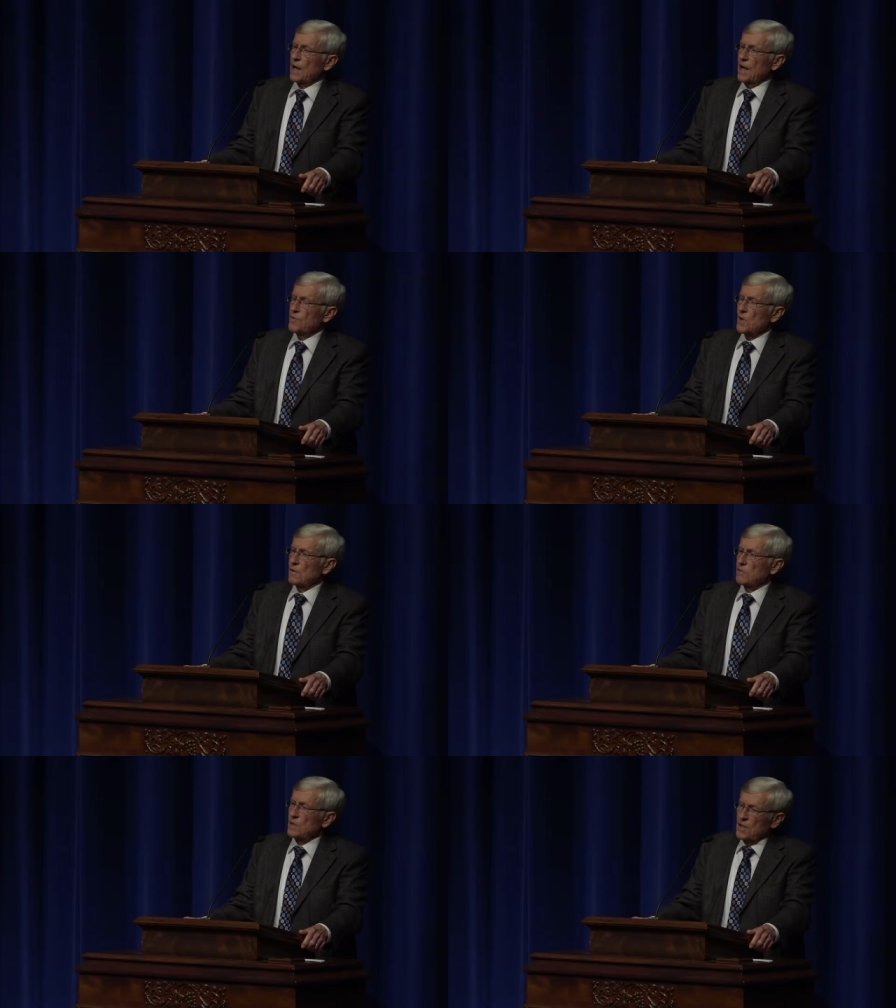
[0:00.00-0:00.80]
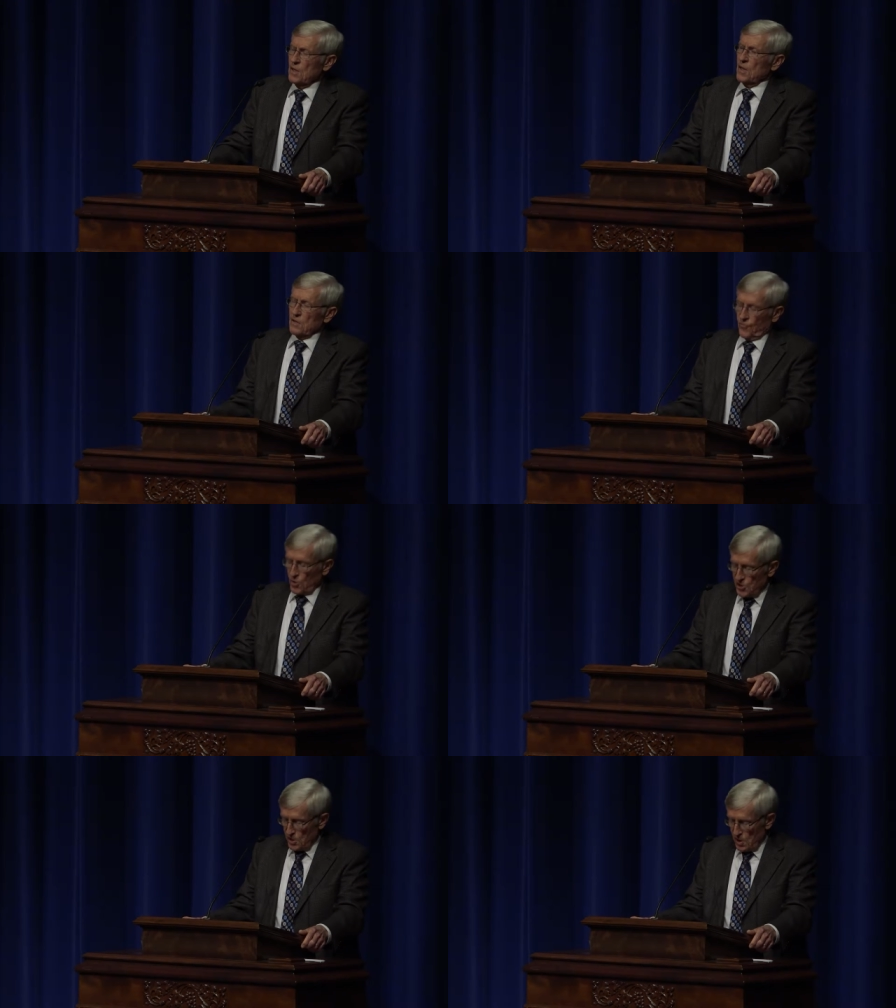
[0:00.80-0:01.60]
After I was
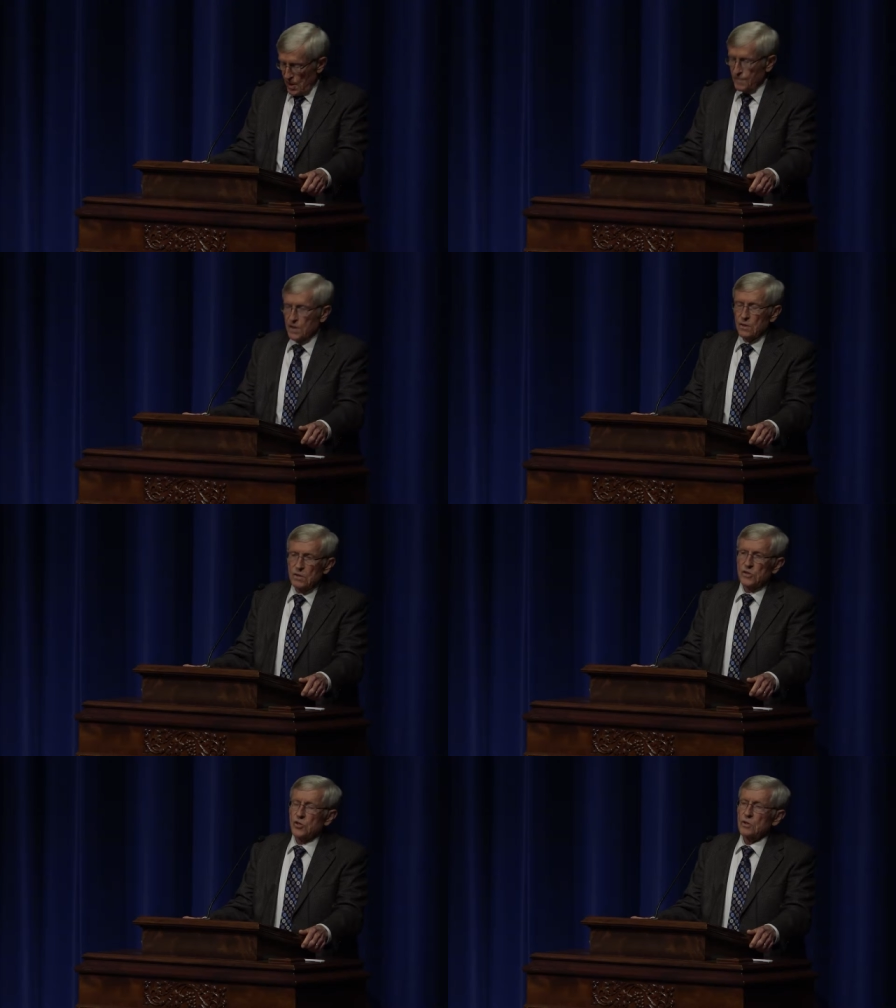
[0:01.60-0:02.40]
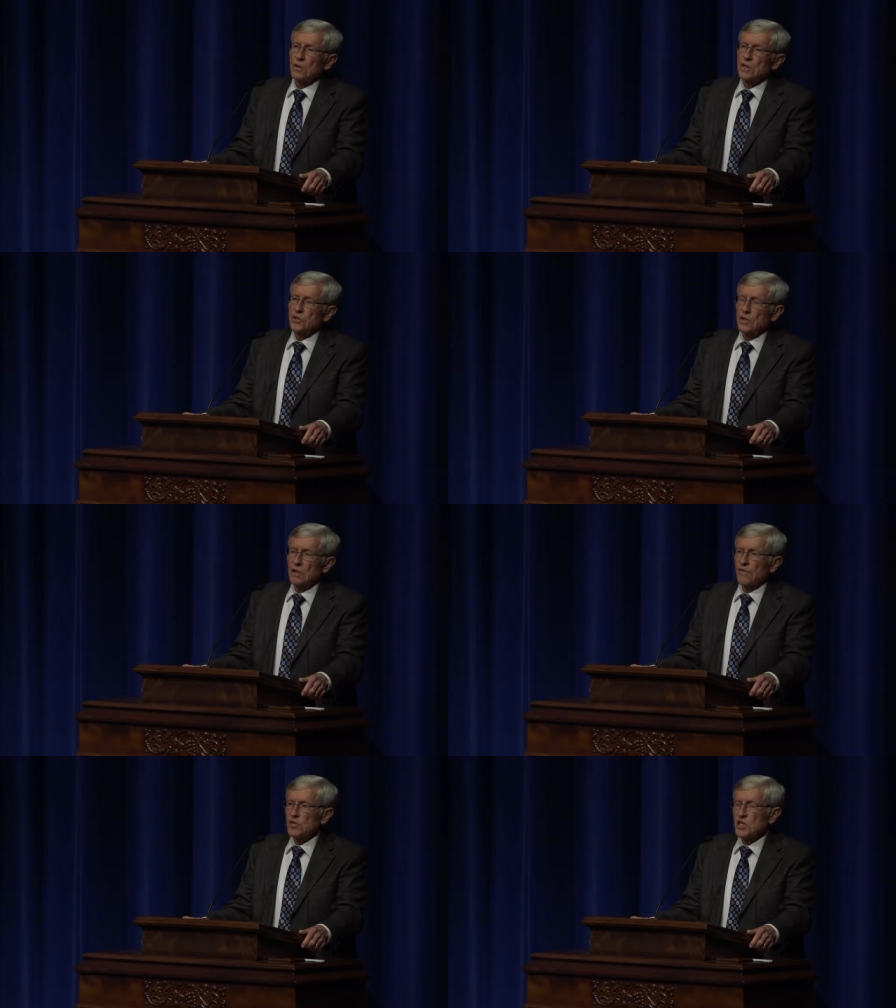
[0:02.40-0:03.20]
fortunate enough to go to school at the
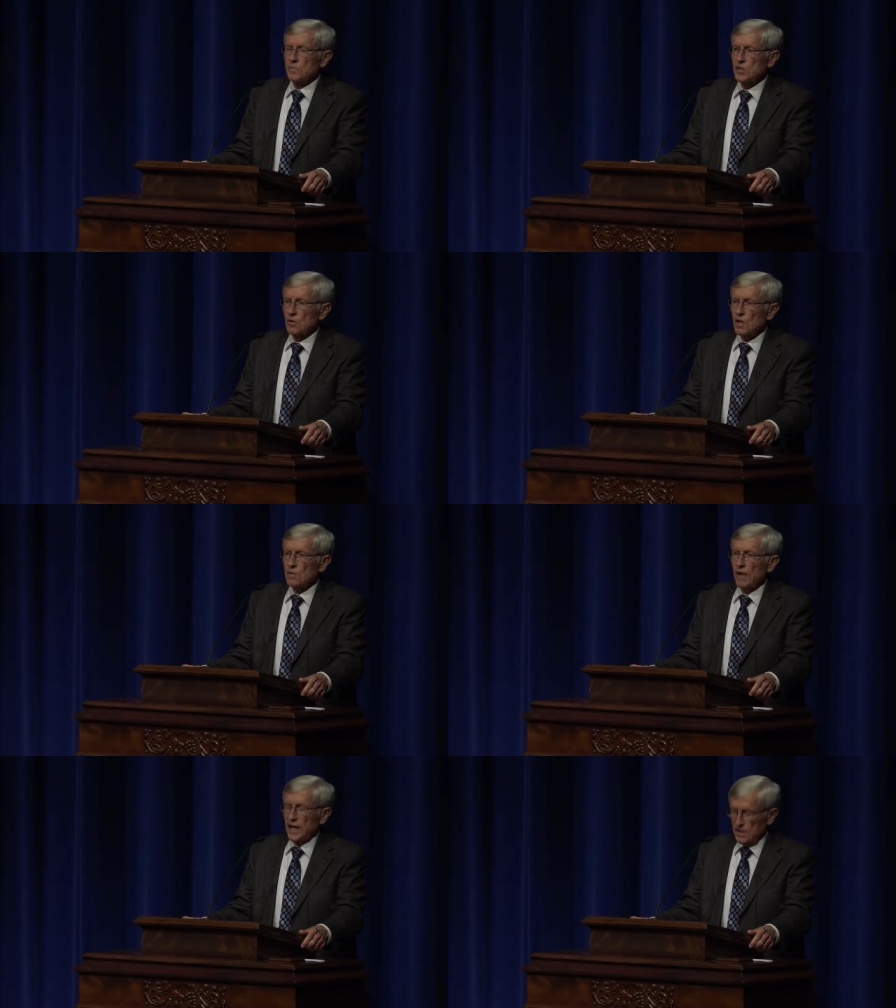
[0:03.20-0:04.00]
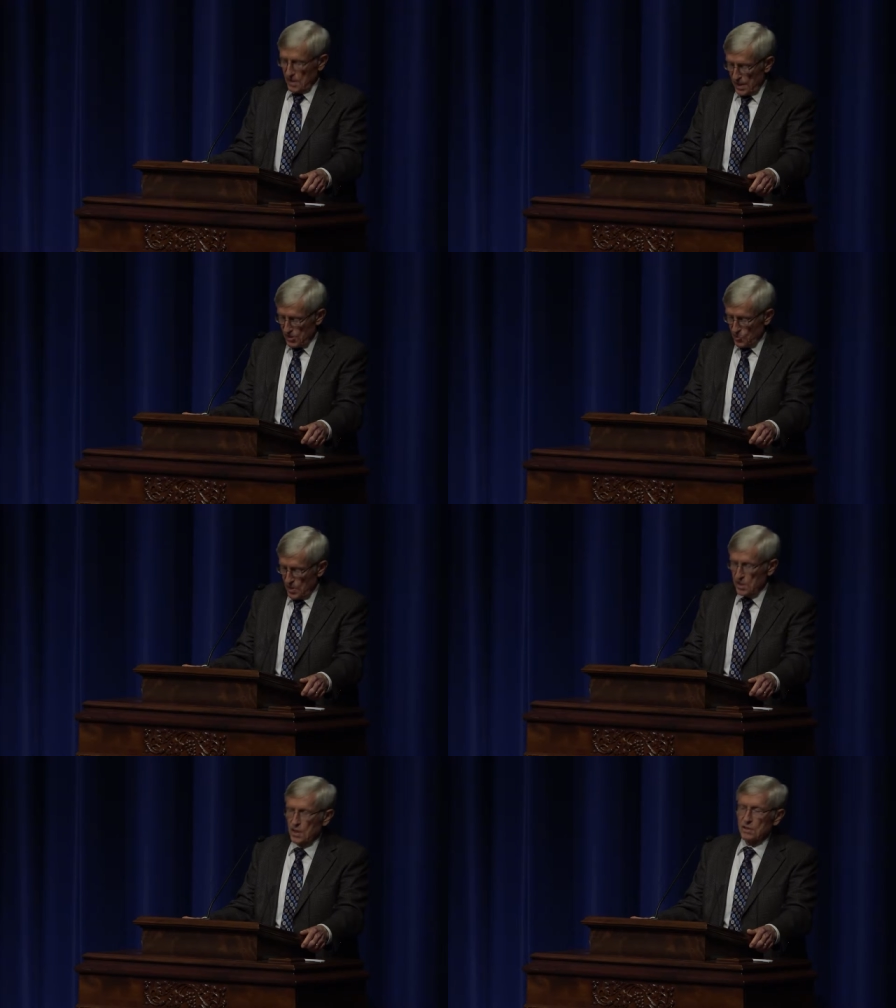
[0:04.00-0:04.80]
University of Missouri back in the days
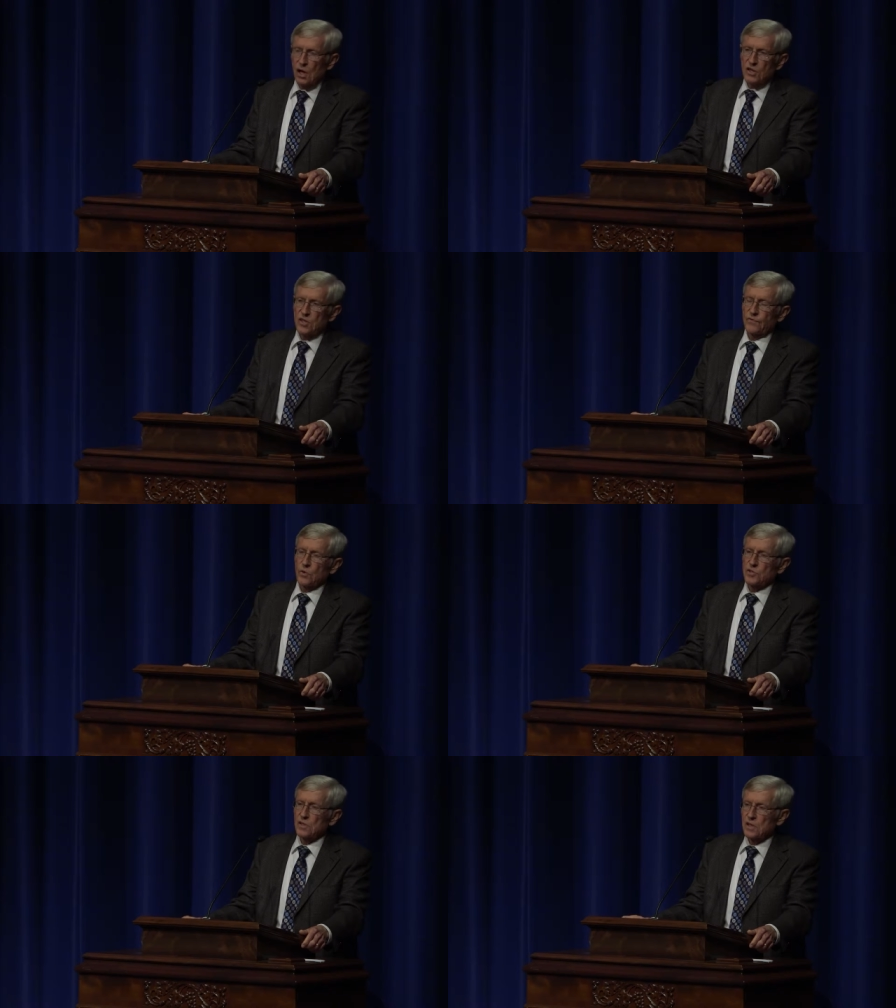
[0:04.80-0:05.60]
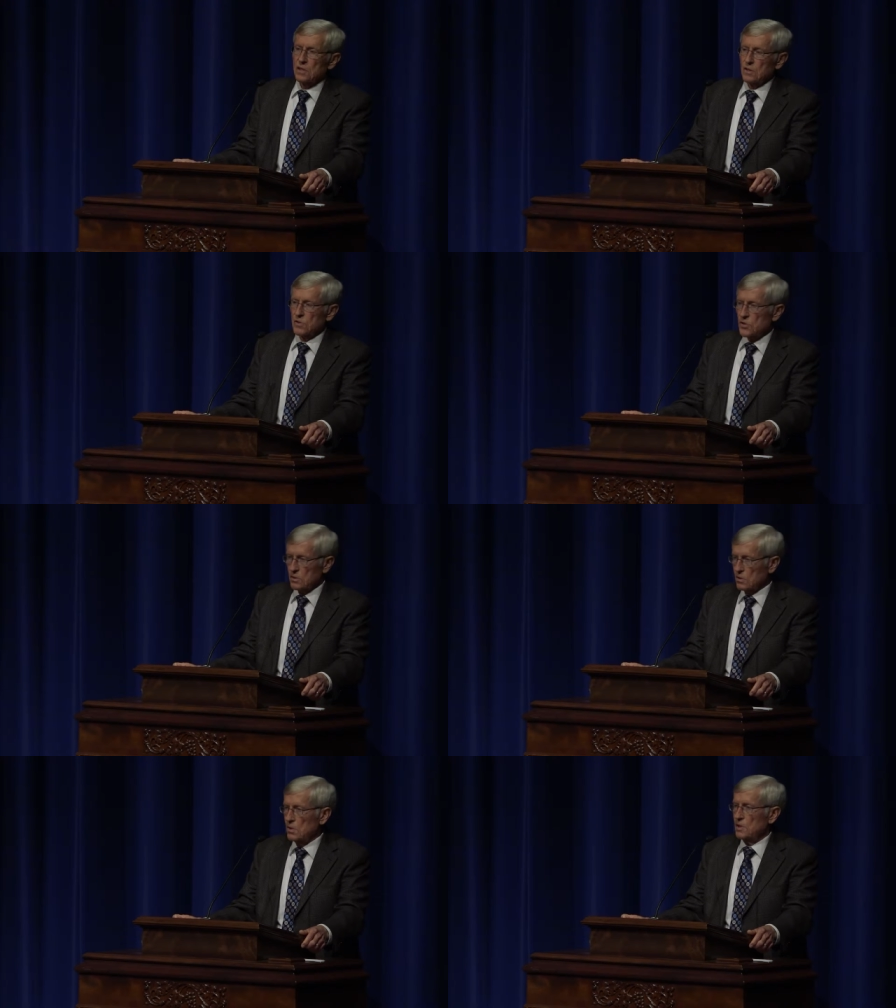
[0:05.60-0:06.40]
when it didn't cost a fortune to go to
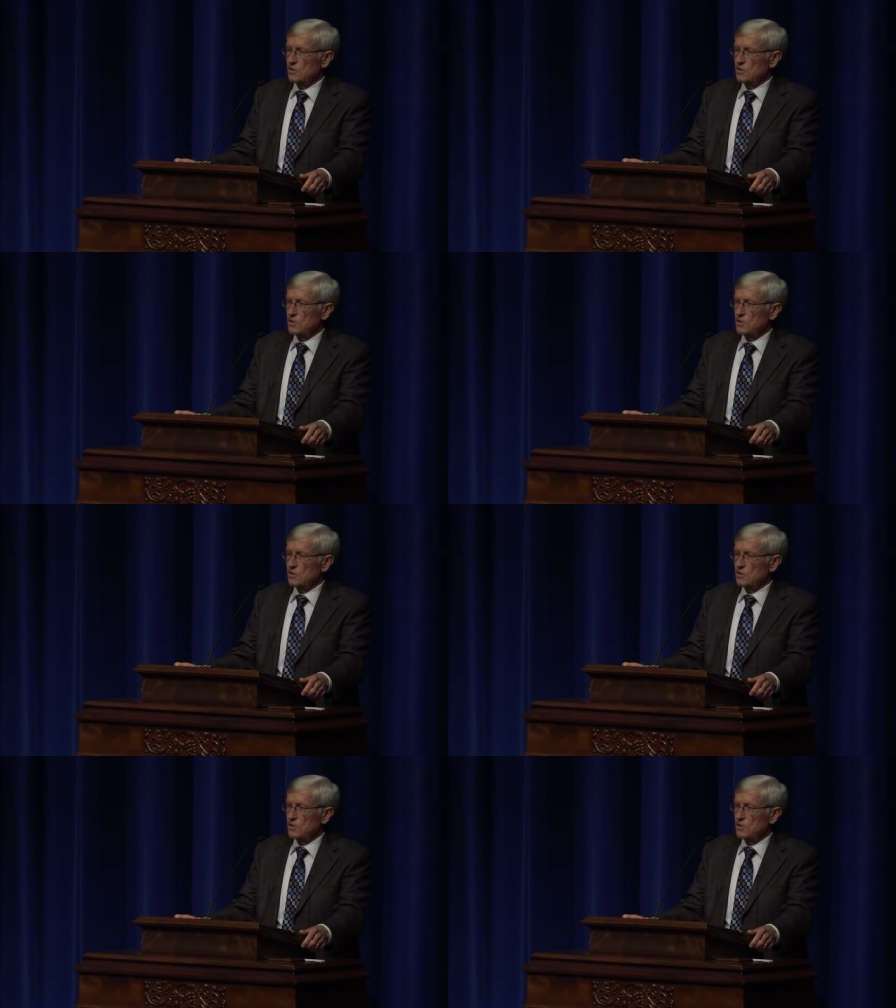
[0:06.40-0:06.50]
school,